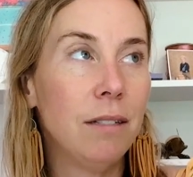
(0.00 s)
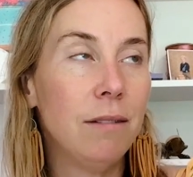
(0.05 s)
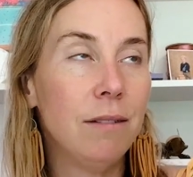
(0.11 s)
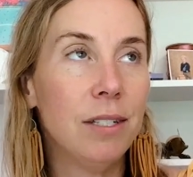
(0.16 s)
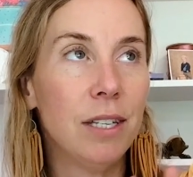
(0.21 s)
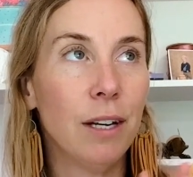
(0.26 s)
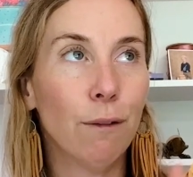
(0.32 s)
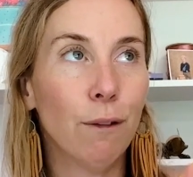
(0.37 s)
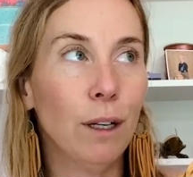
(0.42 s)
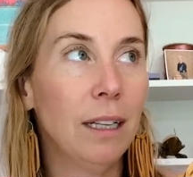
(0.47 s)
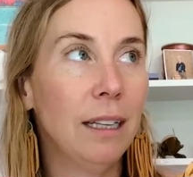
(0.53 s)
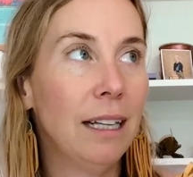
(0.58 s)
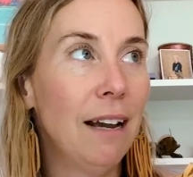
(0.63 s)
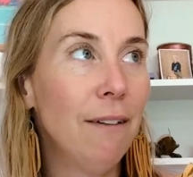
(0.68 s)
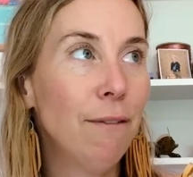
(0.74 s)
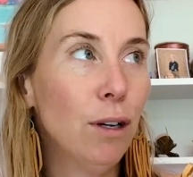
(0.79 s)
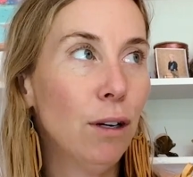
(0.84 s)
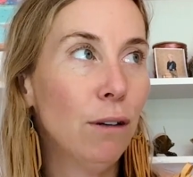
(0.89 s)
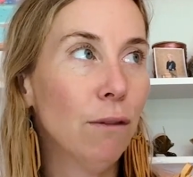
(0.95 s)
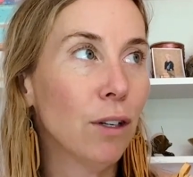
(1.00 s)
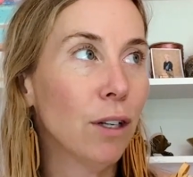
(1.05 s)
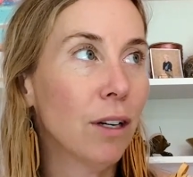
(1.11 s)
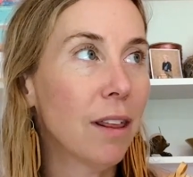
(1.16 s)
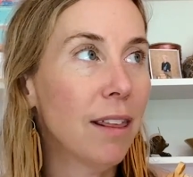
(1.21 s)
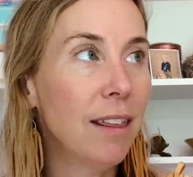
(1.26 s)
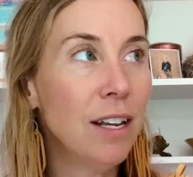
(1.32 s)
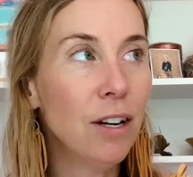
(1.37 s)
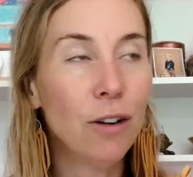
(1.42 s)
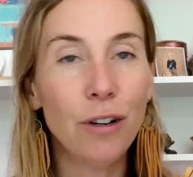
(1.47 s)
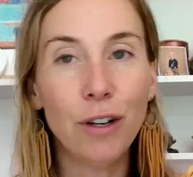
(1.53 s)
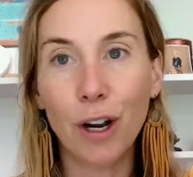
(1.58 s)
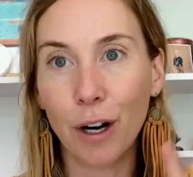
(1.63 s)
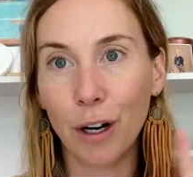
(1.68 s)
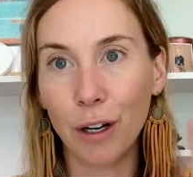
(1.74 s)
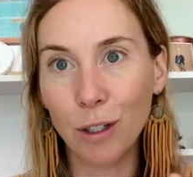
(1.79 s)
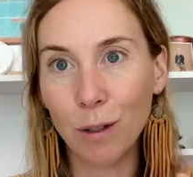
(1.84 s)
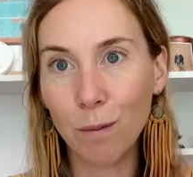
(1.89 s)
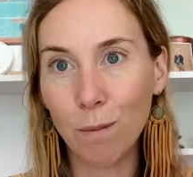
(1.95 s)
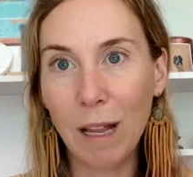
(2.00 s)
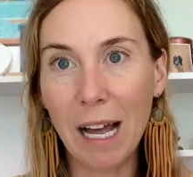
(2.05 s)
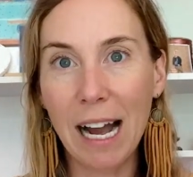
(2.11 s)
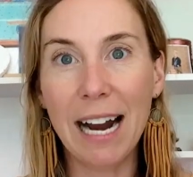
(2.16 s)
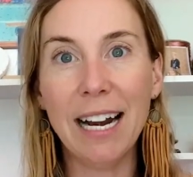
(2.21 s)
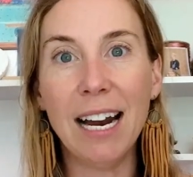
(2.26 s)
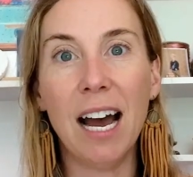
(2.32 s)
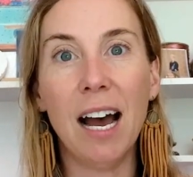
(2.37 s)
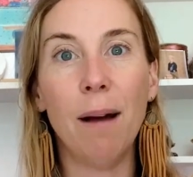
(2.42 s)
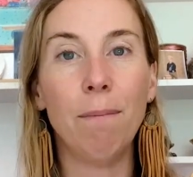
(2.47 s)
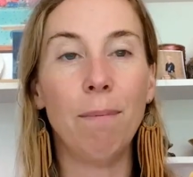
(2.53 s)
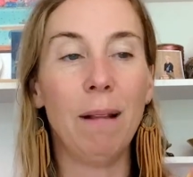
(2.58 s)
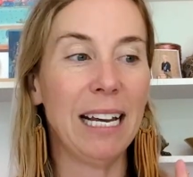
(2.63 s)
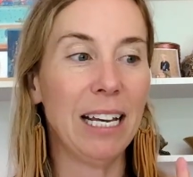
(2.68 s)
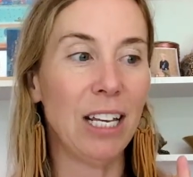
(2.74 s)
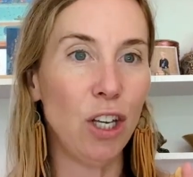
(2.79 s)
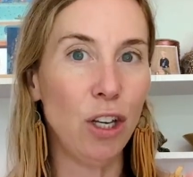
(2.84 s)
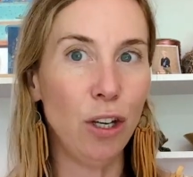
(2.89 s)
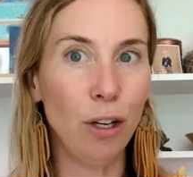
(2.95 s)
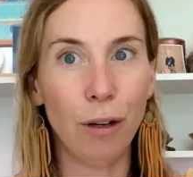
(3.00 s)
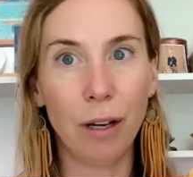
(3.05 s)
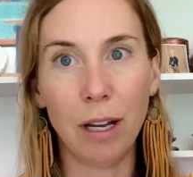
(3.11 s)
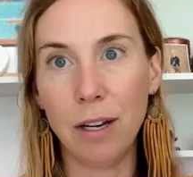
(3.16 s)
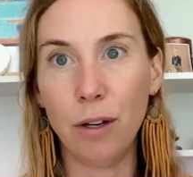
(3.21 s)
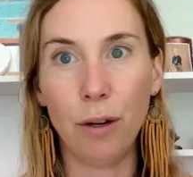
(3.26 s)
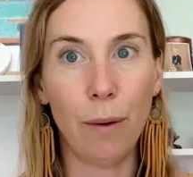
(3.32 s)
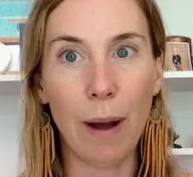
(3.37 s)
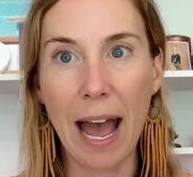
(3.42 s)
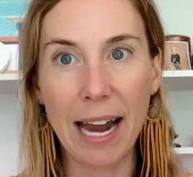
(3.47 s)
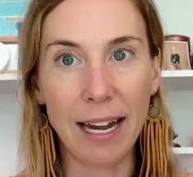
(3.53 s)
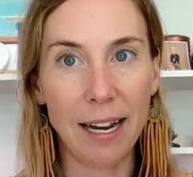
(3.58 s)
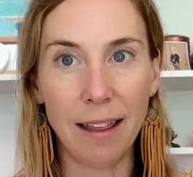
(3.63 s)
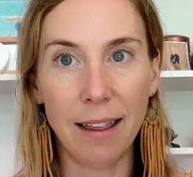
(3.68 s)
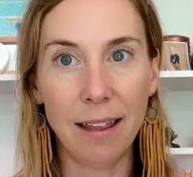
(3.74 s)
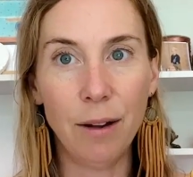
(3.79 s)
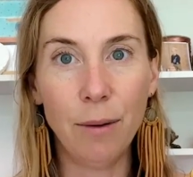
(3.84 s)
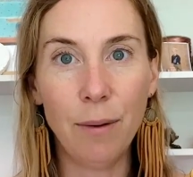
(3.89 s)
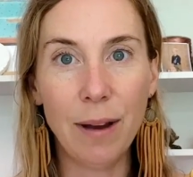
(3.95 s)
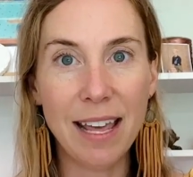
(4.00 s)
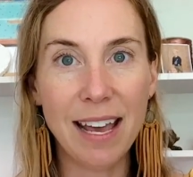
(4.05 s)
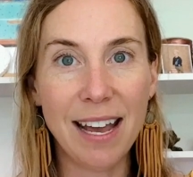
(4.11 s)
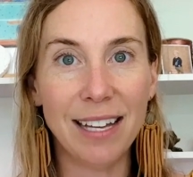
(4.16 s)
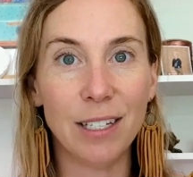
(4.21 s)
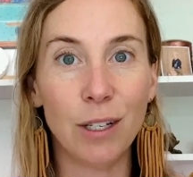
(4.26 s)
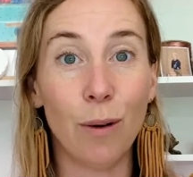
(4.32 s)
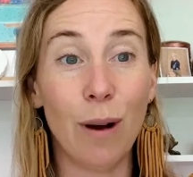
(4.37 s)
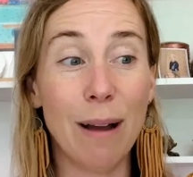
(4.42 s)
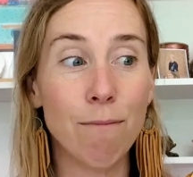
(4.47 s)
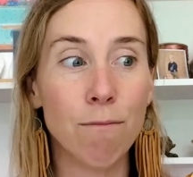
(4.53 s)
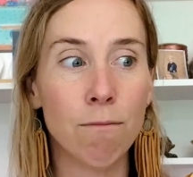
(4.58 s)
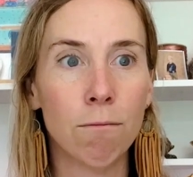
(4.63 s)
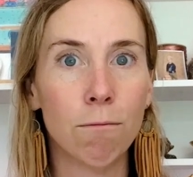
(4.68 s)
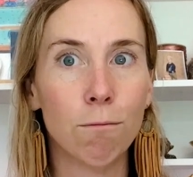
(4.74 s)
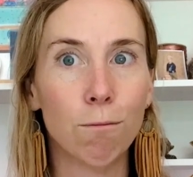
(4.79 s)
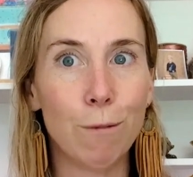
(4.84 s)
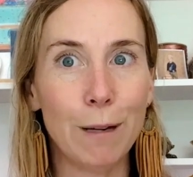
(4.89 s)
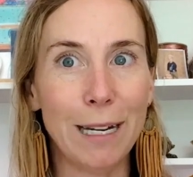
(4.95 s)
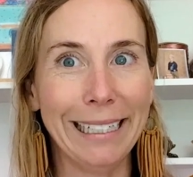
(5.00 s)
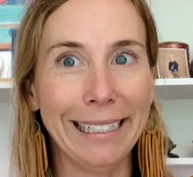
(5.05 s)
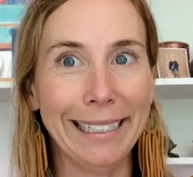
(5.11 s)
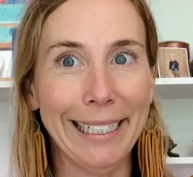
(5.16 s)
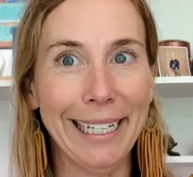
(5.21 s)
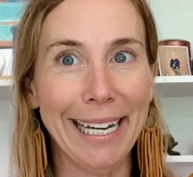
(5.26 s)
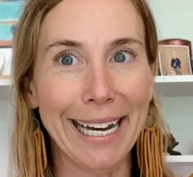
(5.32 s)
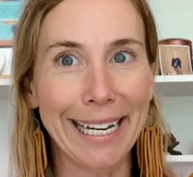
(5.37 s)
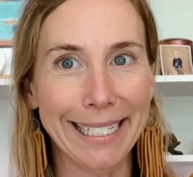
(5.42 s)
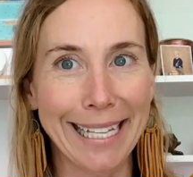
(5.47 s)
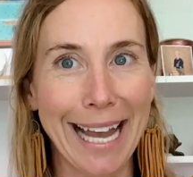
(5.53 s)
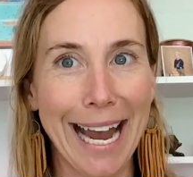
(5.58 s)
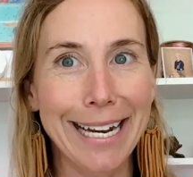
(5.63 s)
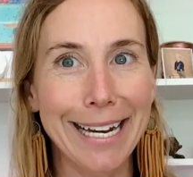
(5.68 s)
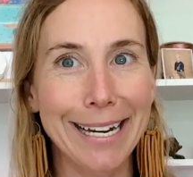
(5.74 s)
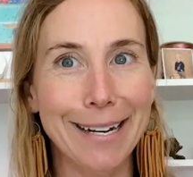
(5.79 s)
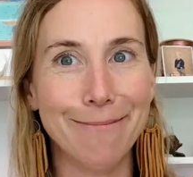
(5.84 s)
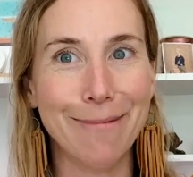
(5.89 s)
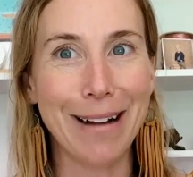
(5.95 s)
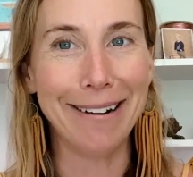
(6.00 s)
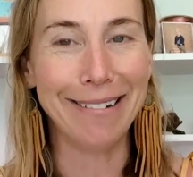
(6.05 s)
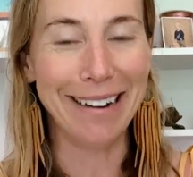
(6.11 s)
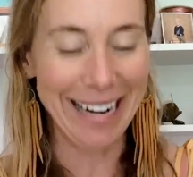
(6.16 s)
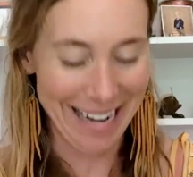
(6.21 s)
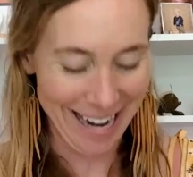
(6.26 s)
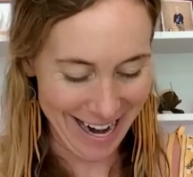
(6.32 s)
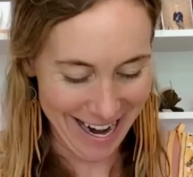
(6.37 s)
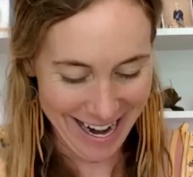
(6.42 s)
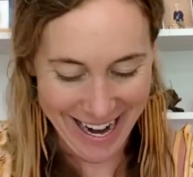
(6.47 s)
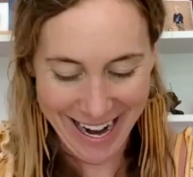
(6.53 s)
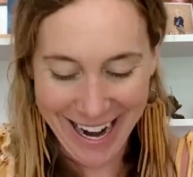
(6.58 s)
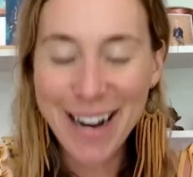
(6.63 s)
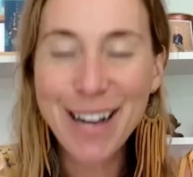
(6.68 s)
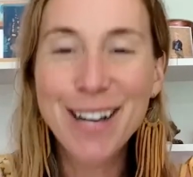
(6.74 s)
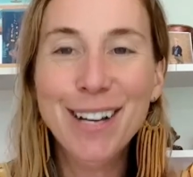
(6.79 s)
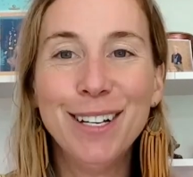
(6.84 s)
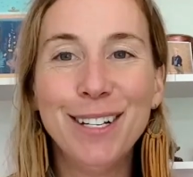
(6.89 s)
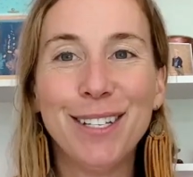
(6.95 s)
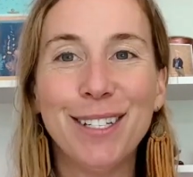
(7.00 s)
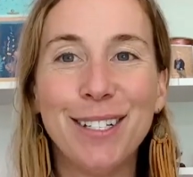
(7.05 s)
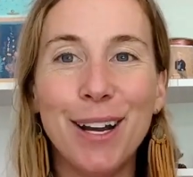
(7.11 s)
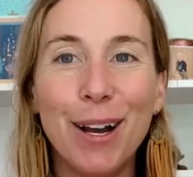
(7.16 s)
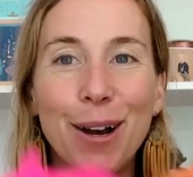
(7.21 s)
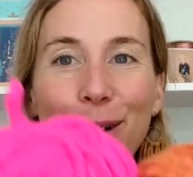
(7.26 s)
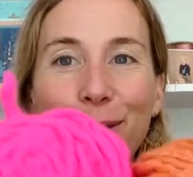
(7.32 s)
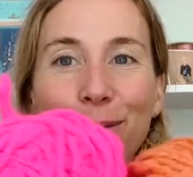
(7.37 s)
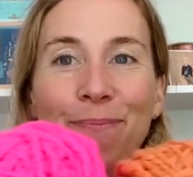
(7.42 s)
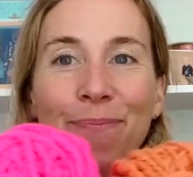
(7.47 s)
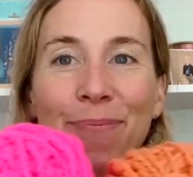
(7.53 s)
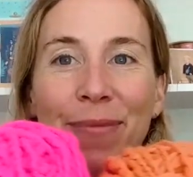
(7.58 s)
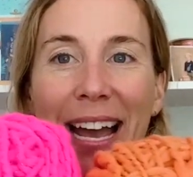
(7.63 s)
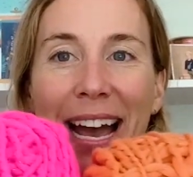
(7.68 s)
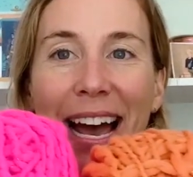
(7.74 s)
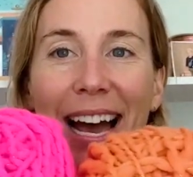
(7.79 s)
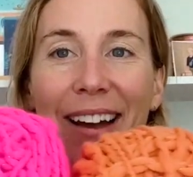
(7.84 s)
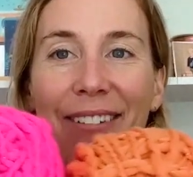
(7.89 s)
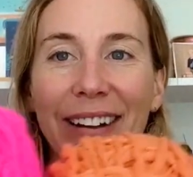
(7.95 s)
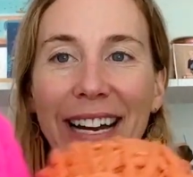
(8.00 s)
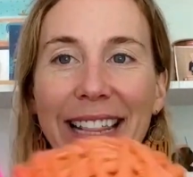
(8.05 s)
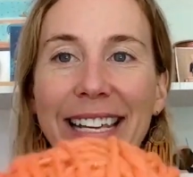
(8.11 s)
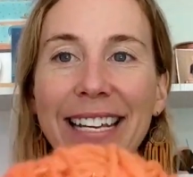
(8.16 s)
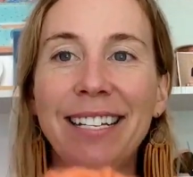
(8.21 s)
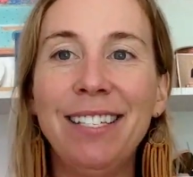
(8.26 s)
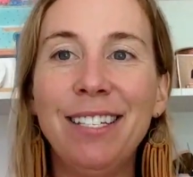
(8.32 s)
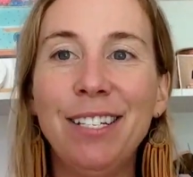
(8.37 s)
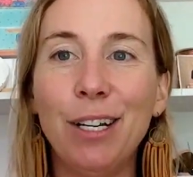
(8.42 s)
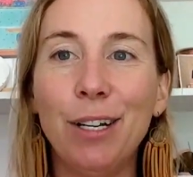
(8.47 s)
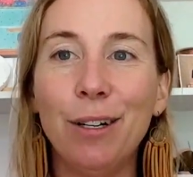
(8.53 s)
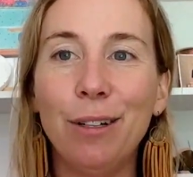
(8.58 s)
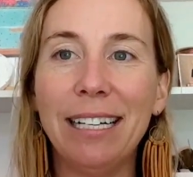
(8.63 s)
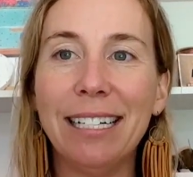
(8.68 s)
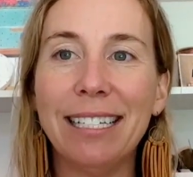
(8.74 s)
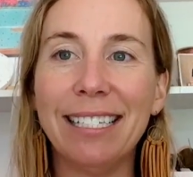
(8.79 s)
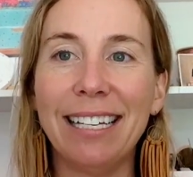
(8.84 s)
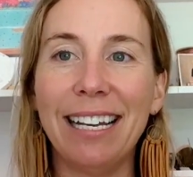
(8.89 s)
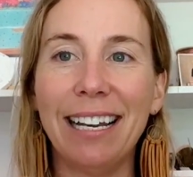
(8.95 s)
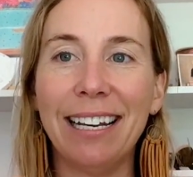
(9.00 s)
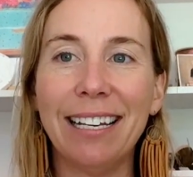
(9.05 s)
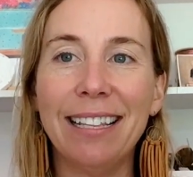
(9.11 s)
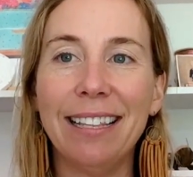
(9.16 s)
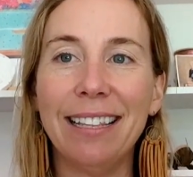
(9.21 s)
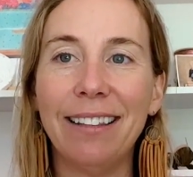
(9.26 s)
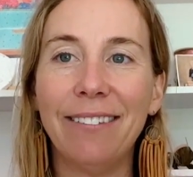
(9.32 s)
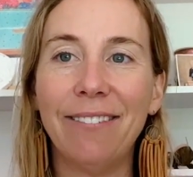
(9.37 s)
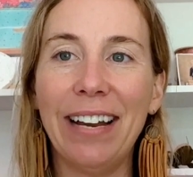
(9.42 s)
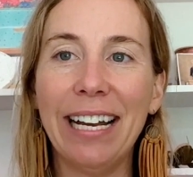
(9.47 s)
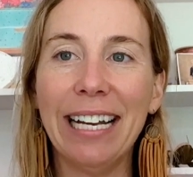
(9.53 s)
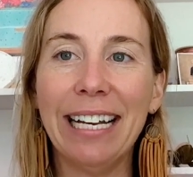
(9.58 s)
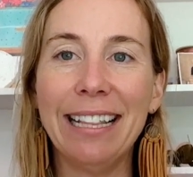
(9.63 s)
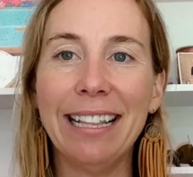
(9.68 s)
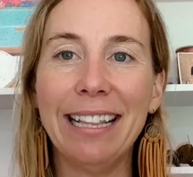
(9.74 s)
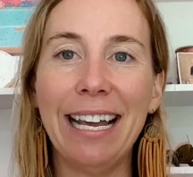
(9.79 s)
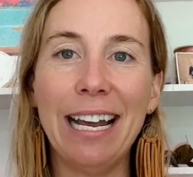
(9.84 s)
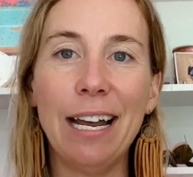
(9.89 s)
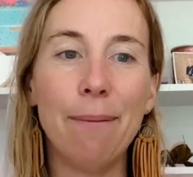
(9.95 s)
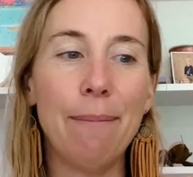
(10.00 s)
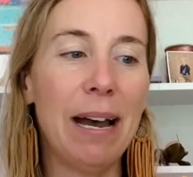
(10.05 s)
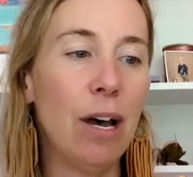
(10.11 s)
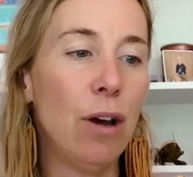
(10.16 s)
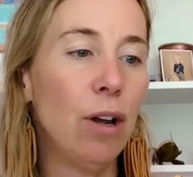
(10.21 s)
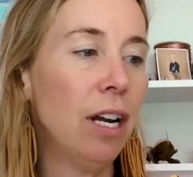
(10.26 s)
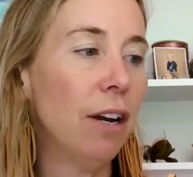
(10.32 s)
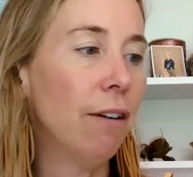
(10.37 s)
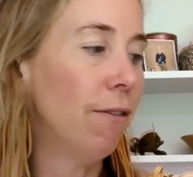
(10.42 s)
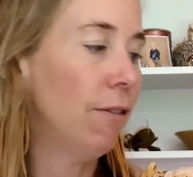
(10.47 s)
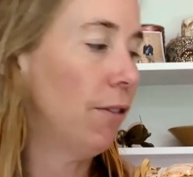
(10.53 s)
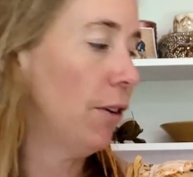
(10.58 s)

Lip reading: different leftover thinner yarns plied up. Like, you can do anything with it. So I'm really excited about it. So I've got these two. Let's see if I can lay them out here for